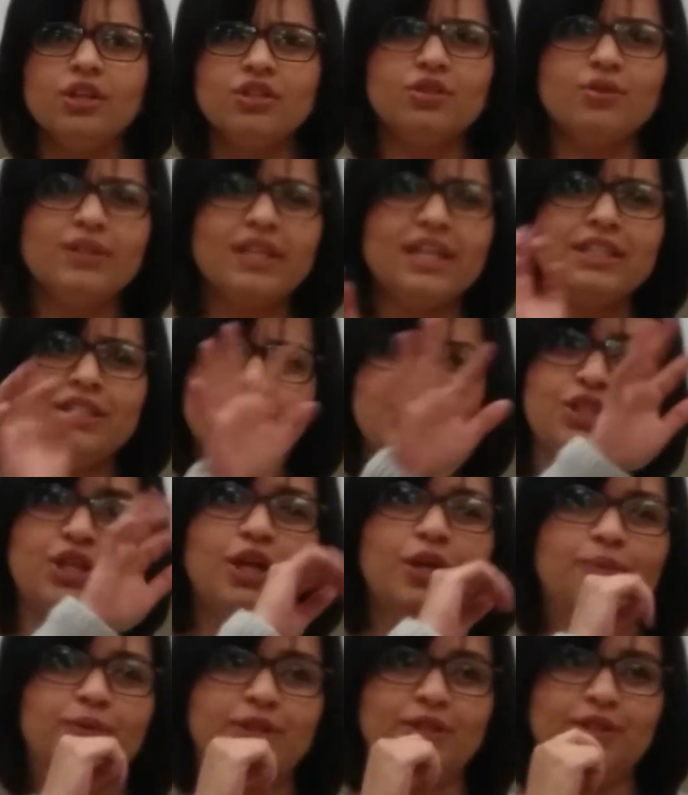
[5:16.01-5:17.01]
So let's
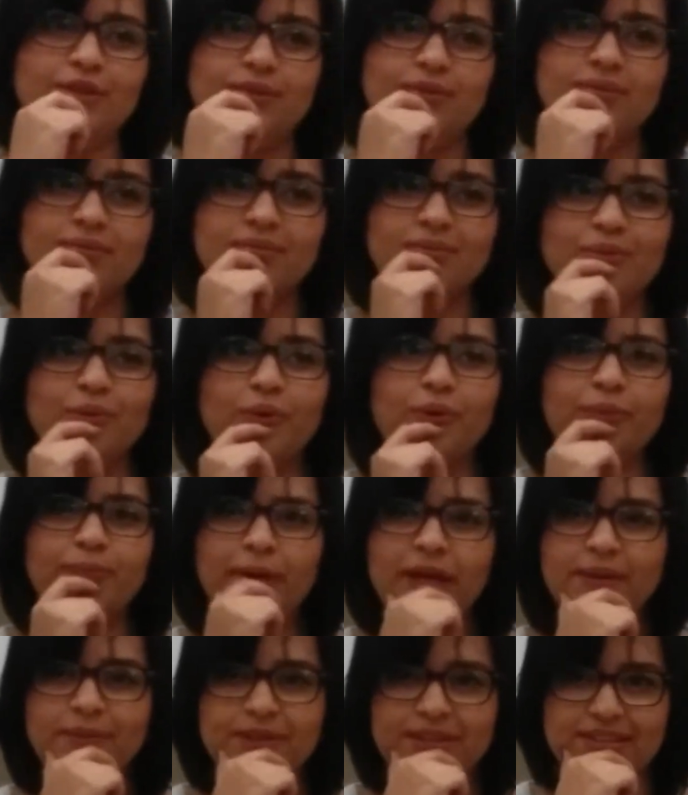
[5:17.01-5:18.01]
start with
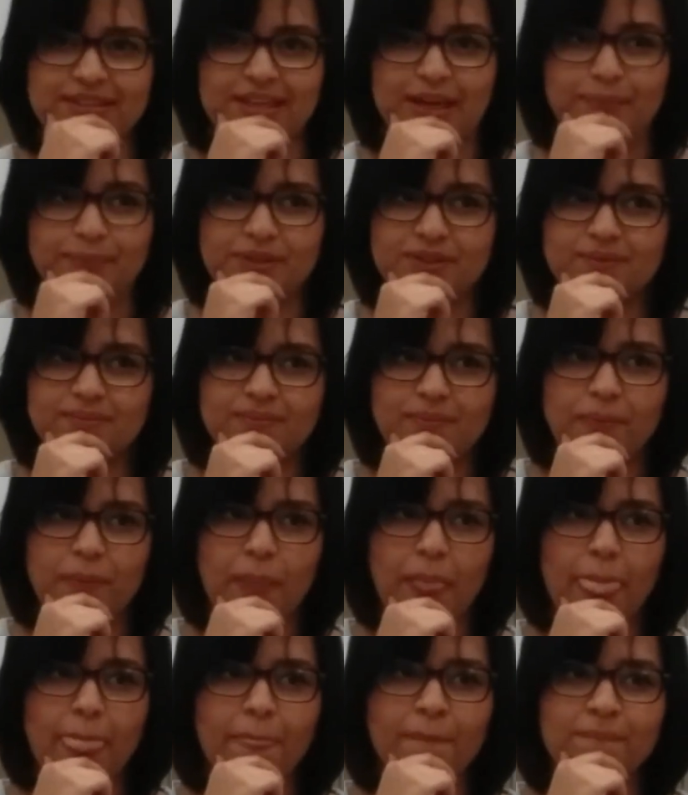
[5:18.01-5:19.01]
baby steps.
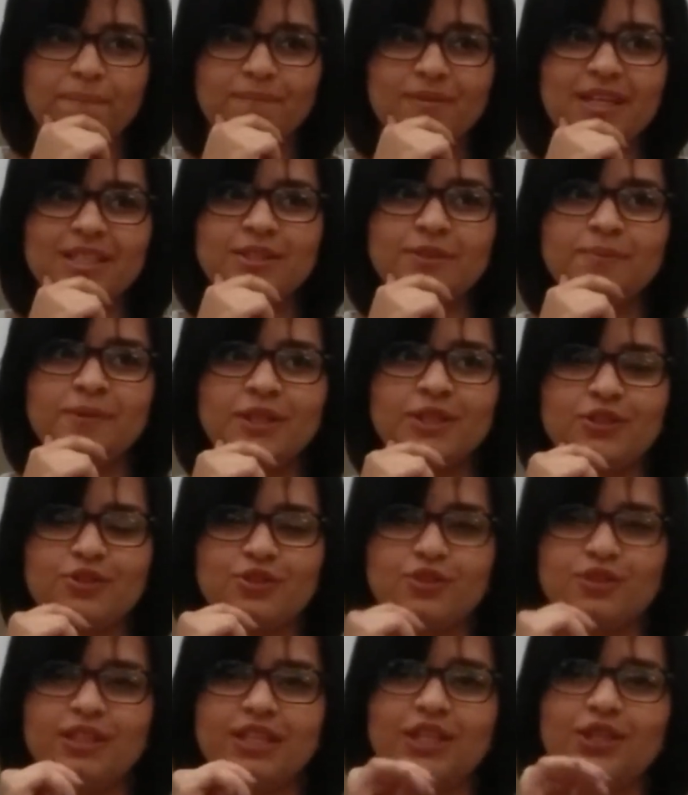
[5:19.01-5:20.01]
Let's make
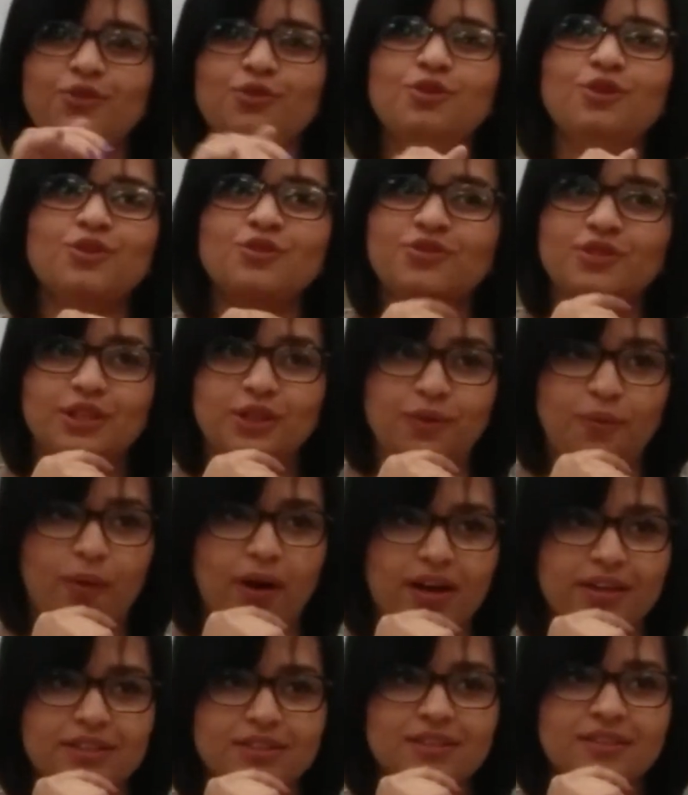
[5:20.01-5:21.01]
sure that you don't drink
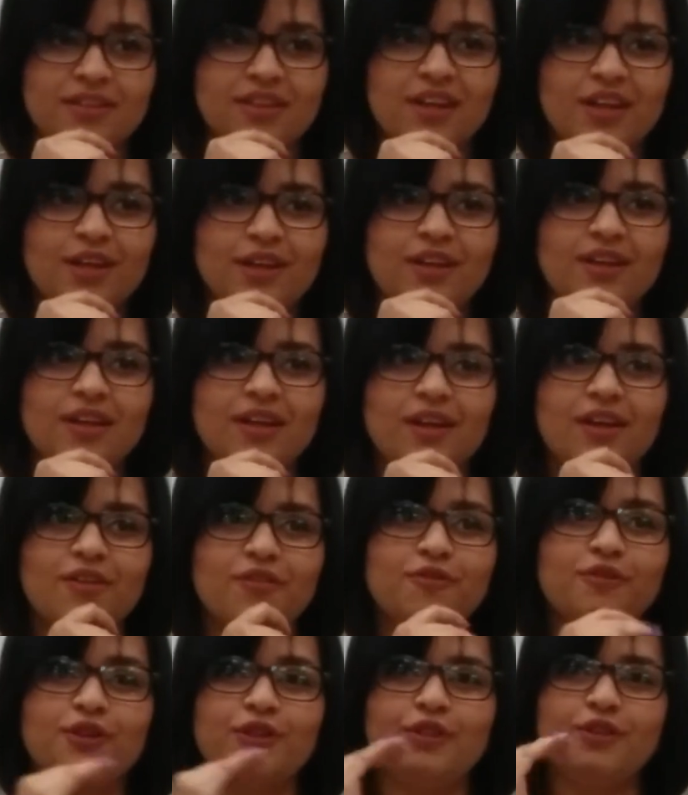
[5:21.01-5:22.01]
water
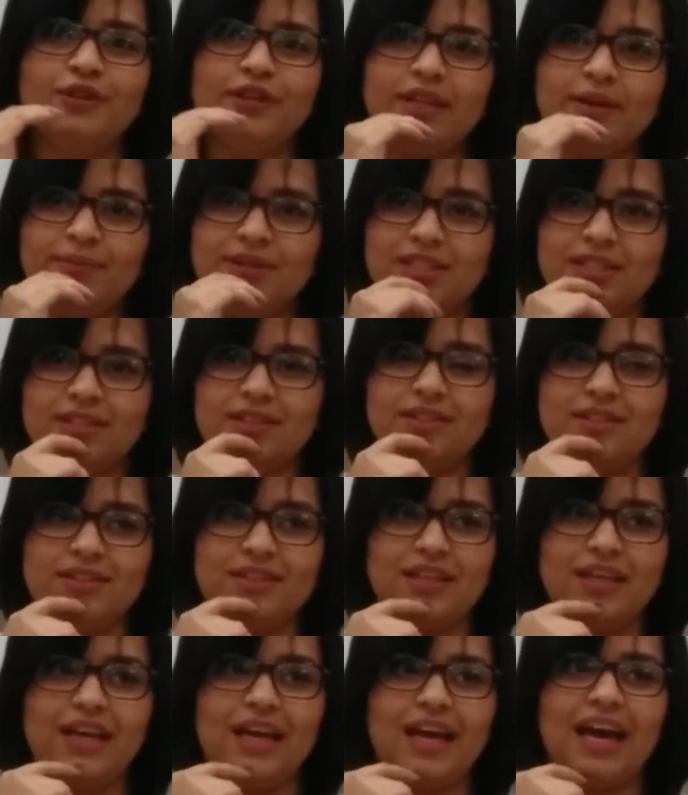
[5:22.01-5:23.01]
for 30 minutes
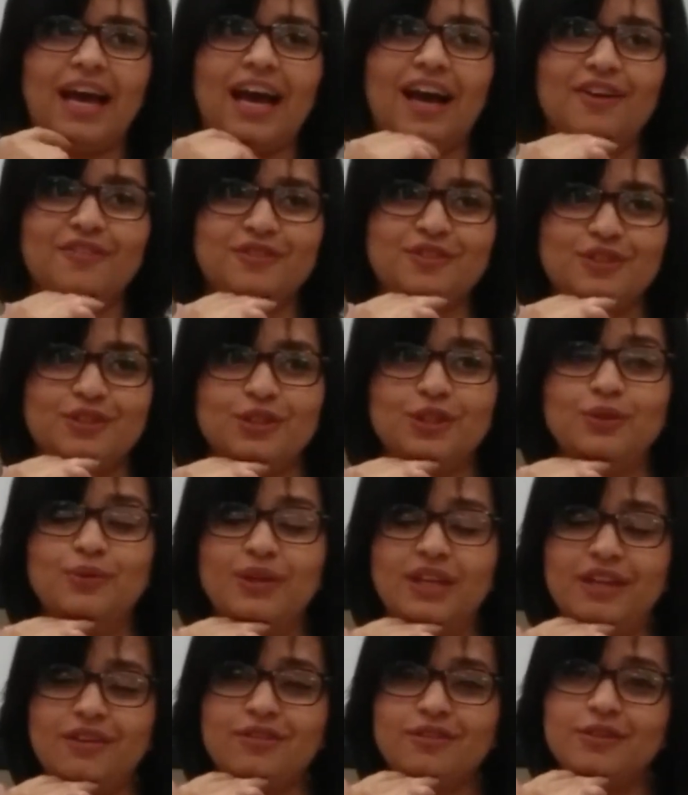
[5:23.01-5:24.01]
after you
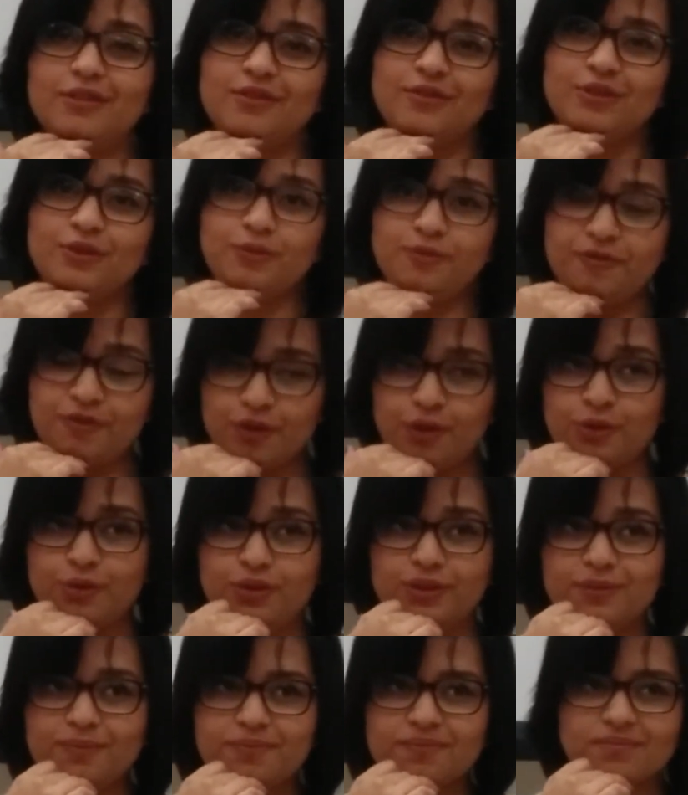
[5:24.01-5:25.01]
eat
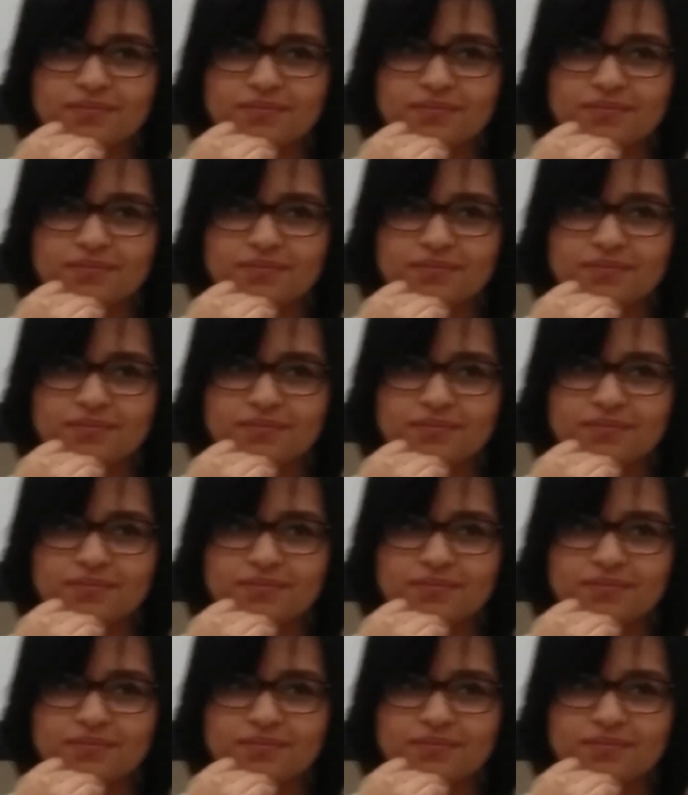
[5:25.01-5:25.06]
food.